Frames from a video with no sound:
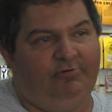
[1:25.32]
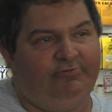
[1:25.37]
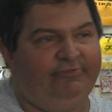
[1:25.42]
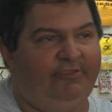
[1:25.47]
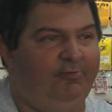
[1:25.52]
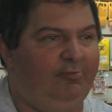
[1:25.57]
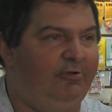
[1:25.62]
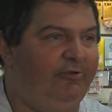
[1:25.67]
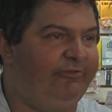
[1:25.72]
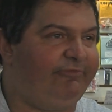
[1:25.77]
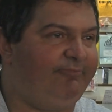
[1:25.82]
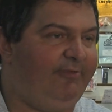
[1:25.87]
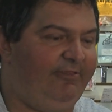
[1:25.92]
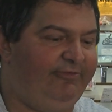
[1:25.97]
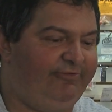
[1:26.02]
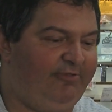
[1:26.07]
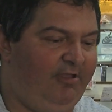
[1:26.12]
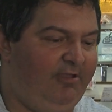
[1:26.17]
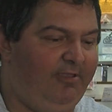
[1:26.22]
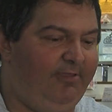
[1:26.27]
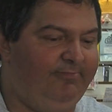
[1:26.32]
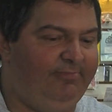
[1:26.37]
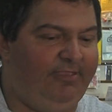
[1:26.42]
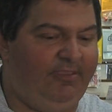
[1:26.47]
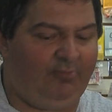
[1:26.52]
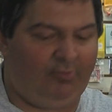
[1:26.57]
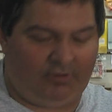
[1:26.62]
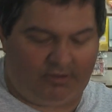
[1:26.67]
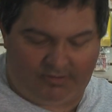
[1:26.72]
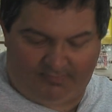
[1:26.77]
they want to spend time, they
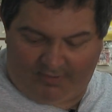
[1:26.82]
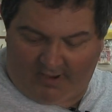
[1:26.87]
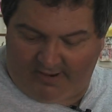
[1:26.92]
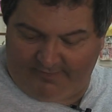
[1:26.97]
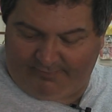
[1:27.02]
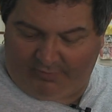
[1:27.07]
want to buy